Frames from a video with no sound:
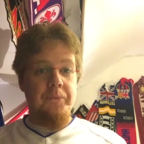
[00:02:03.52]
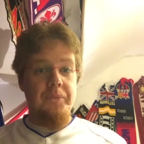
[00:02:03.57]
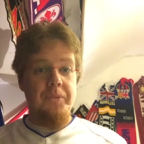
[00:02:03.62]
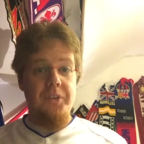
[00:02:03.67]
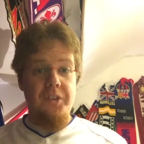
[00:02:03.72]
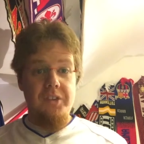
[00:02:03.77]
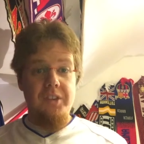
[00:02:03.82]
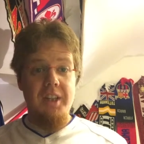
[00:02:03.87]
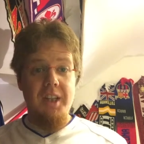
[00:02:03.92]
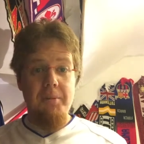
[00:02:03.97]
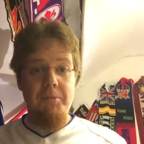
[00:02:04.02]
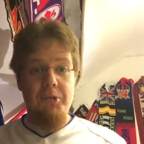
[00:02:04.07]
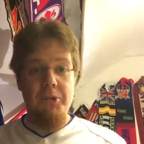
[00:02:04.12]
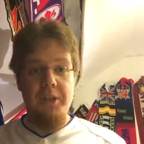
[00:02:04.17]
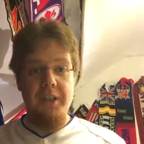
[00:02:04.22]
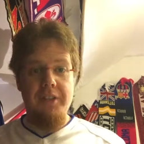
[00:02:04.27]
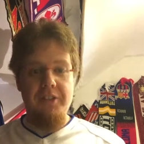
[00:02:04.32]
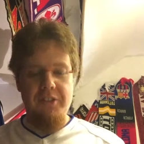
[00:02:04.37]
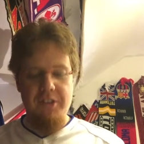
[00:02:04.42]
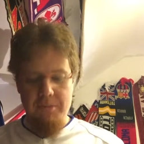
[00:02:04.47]
It's time to
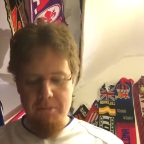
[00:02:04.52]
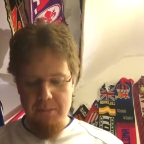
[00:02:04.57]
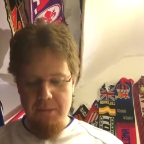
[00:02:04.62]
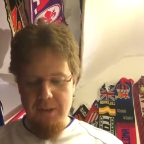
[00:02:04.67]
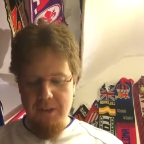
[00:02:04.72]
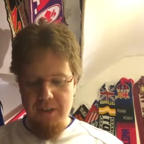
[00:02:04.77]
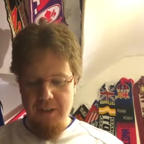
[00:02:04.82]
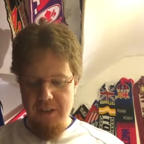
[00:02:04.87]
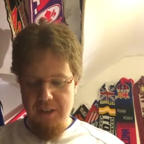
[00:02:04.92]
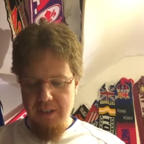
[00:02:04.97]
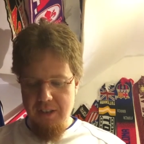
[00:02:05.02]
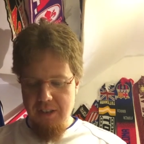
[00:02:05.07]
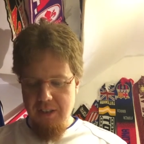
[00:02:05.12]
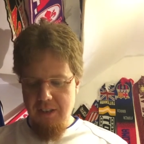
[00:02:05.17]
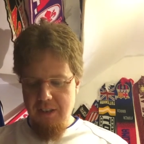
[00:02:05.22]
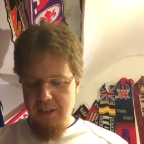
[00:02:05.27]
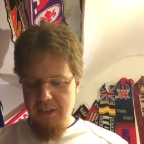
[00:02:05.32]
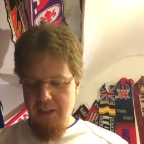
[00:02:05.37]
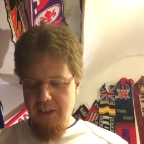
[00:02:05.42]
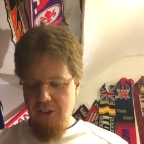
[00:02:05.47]
get some
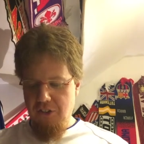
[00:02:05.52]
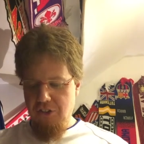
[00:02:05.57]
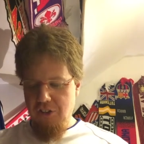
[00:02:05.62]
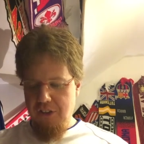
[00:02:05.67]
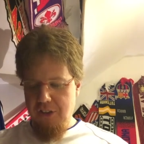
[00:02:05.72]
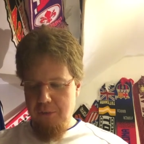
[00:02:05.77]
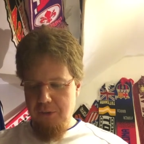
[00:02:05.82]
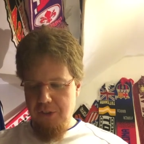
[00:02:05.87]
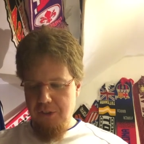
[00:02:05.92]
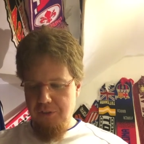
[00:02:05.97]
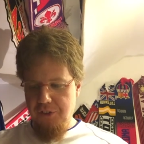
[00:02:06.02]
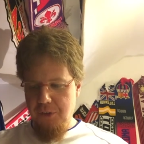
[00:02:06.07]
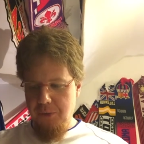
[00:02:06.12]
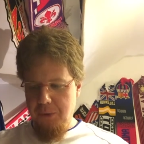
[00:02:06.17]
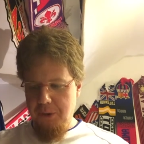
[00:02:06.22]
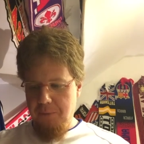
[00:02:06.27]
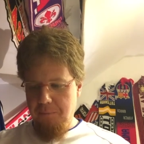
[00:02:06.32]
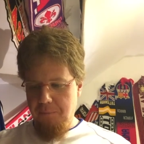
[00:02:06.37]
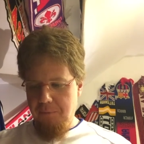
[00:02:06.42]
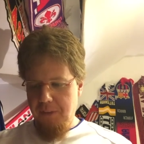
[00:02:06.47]
national team stuff
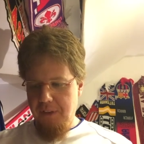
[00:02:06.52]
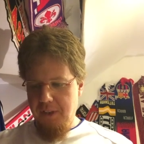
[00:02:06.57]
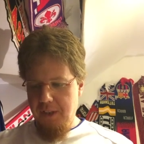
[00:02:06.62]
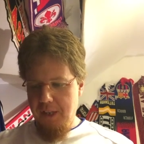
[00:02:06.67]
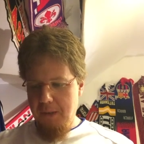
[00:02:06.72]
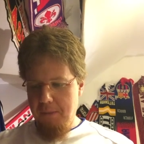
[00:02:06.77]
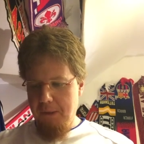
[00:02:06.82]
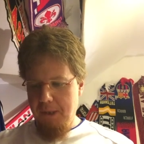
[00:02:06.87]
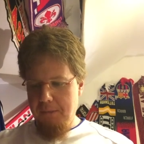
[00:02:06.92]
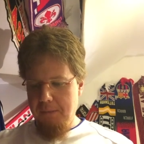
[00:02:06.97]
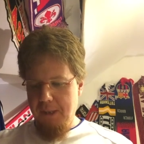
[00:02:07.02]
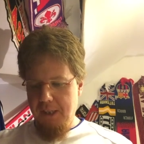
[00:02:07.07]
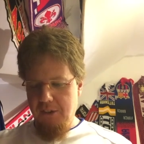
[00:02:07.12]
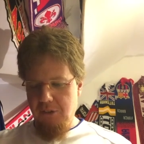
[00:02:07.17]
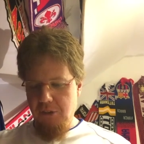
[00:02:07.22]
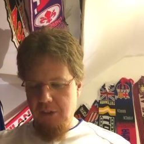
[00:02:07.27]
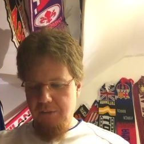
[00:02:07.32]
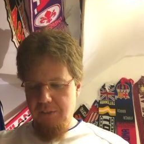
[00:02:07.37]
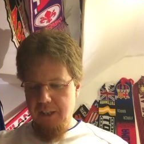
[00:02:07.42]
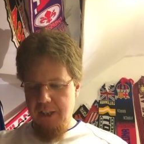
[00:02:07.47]
going. But back
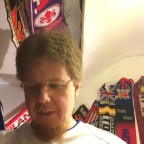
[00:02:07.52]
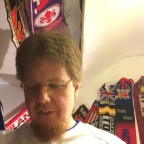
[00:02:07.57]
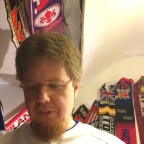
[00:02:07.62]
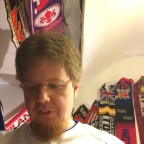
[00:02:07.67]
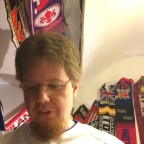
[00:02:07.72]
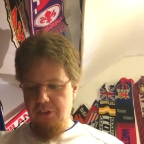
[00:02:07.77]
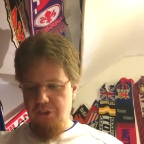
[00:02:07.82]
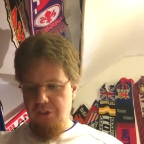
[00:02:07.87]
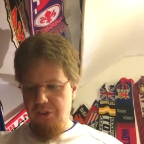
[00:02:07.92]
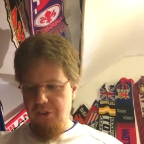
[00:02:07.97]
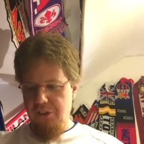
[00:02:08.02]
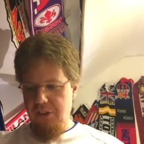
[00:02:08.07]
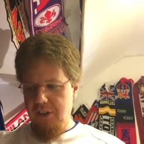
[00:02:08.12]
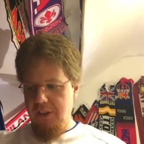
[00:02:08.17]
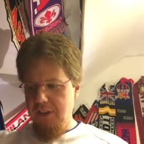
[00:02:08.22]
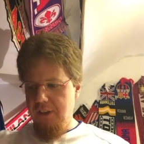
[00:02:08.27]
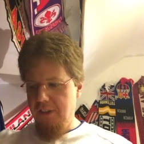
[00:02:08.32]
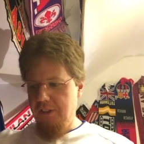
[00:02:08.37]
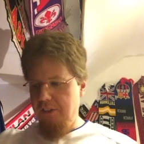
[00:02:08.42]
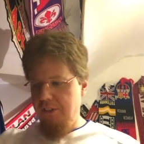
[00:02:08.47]
to the Valencia jersey.
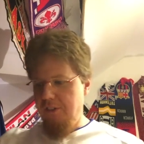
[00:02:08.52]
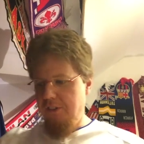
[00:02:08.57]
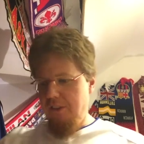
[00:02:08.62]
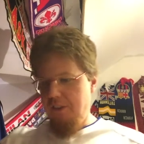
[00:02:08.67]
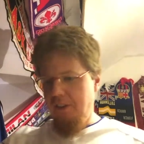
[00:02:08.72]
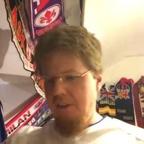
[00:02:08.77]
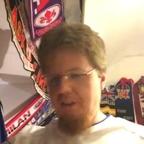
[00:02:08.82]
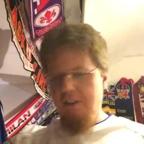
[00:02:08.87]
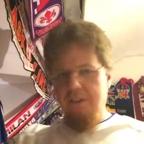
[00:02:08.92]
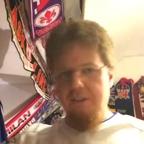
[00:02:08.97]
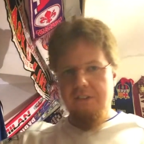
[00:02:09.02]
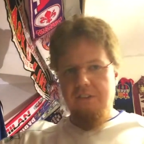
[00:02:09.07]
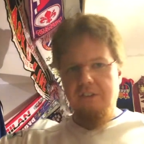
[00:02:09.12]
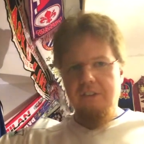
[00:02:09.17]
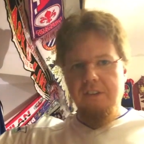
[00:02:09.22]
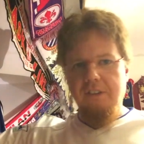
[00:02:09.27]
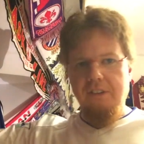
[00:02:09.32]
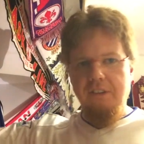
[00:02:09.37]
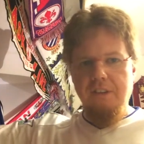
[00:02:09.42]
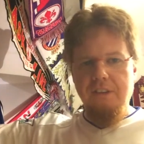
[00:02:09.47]
This is
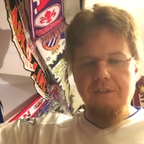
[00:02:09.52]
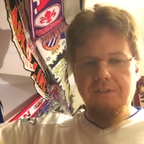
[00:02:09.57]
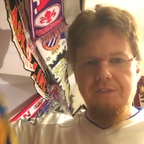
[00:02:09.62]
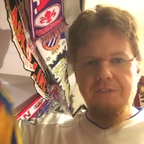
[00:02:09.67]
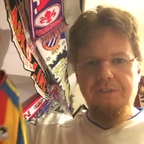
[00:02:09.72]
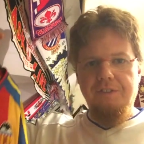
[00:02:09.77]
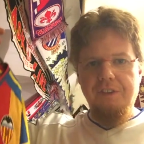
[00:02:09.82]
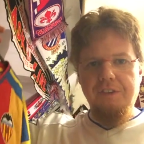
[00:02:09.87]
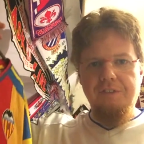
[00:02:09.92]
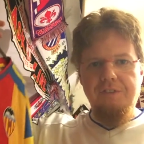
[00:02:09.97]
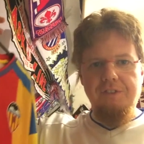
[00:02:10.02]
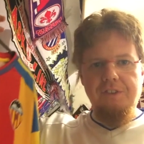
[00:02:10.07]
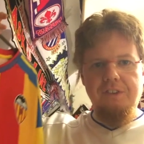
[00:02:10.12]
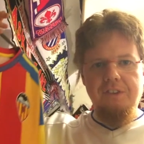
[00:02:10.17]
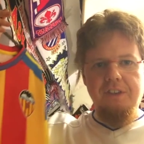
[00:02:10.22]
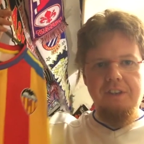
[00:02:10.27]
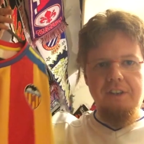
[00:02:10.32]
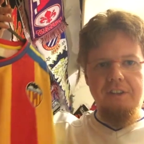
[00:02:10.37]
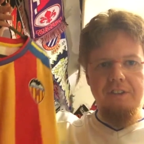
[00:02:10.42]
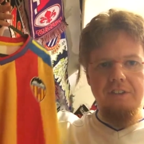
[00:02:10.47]
the
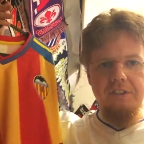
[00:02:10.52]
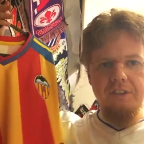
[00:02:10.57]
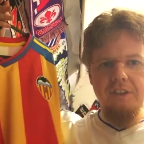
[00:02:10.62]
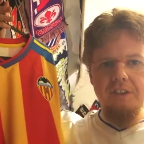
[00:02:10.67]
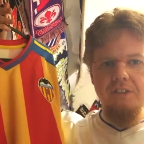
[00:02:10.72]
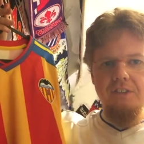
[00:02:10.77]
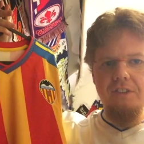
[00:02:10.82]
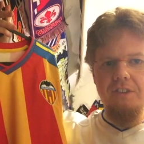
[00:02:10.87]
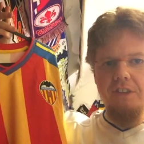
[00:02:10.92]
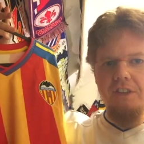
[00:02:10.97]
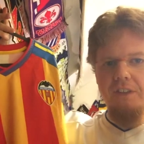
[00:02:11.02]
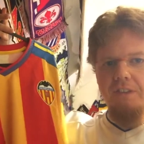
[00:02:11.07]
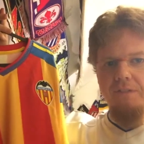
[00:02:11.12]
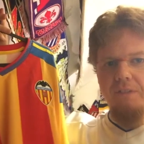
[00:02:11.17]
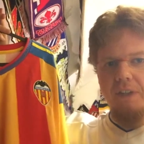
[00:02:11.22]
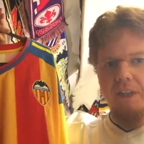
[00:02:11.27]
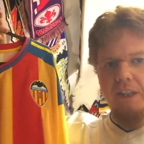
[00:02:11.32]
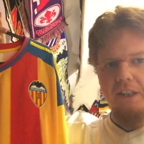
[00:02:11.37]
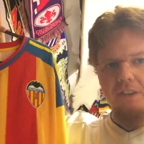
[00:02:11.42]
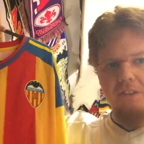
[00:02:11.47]
15-16
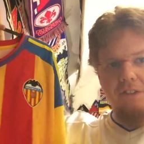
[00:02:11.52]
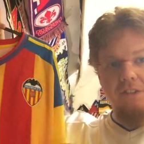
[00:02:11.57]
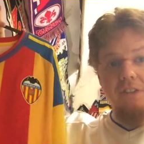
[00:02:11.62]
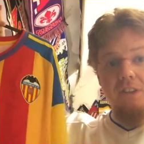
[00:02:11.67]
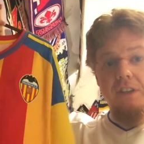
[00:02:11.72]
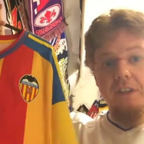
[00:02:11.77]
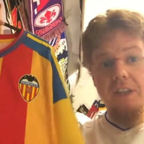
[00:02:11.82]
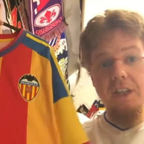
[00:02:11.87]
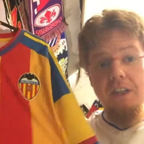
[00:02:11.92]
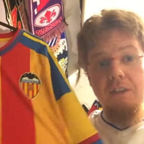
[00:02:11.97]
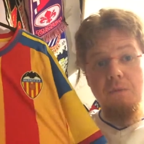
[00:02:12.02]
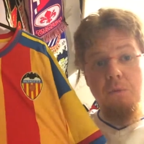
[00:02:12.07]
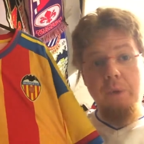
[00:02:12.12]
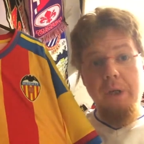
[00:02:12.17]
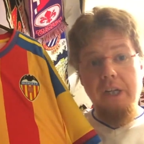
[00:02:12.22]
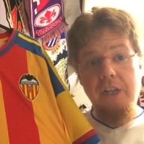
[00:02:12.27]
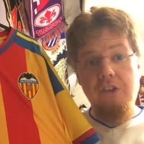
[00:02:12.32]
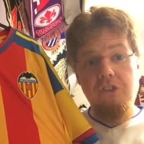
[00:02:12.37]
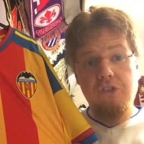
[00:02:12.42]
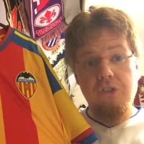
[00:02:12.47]
Valencia
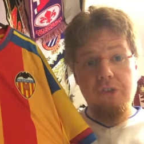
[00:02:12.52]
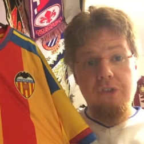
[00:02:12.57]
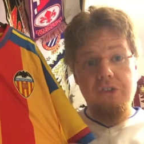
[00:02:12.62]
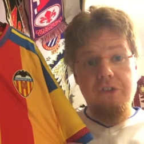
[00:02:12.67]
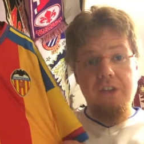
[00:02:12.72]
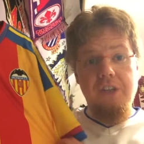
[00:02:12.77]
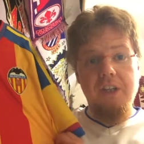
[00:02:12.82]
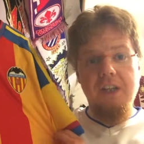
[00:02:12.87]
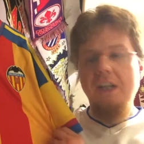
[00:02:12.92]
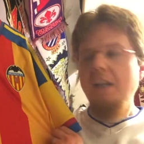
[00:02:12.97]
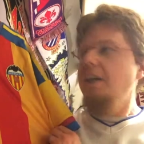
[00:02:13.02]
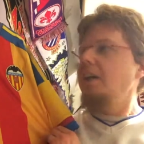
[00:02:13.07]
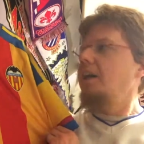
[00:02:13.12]
away jersey.